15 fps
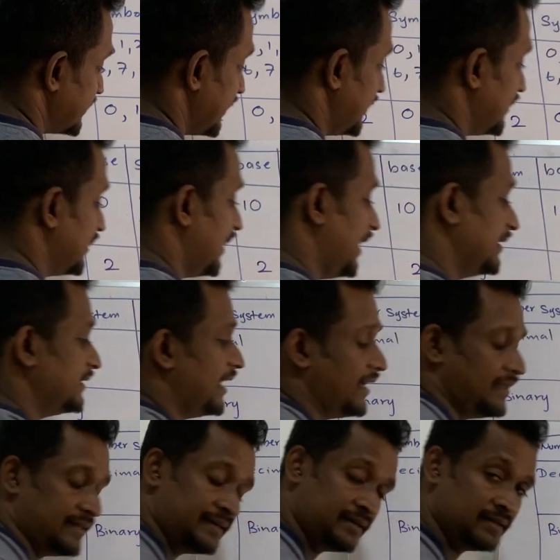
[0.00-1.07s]
8, like
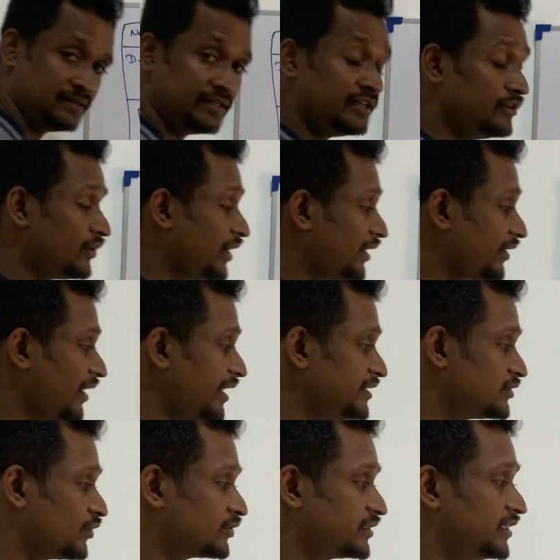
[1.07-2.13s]
that. Then you can write
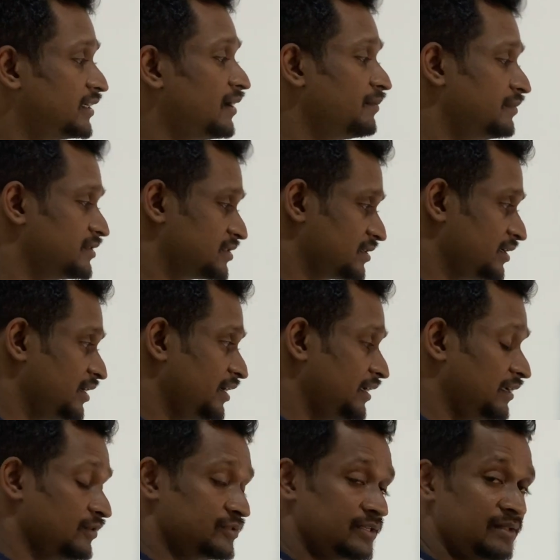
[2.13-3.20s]
octal numbers
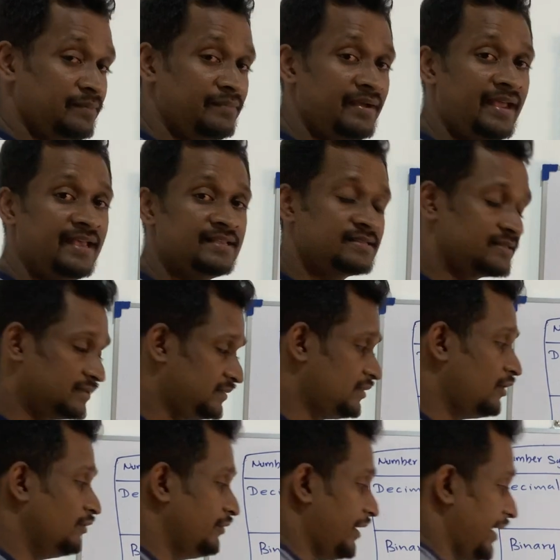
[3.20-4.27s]
using the base
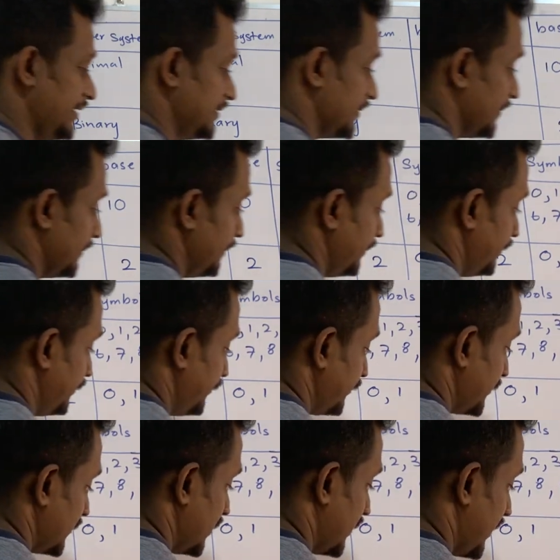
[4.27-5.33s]
of
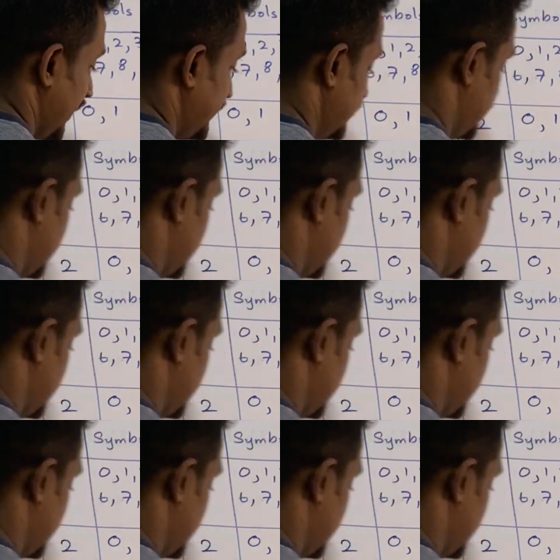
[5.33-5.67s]
it. Right?